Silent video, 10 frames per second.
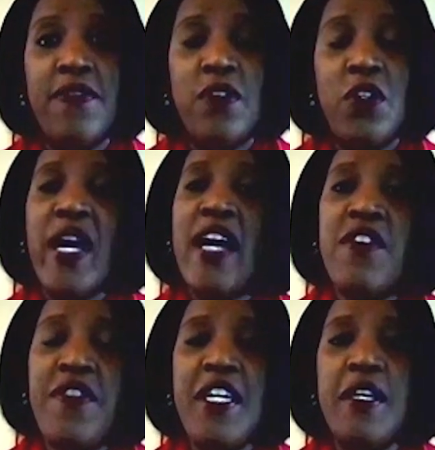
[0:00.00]
You have
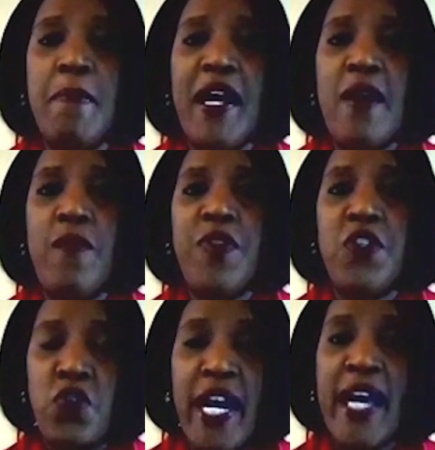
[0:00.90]
to think about the
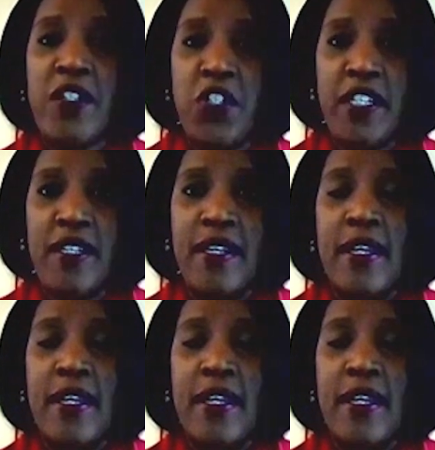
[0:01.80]
strategy.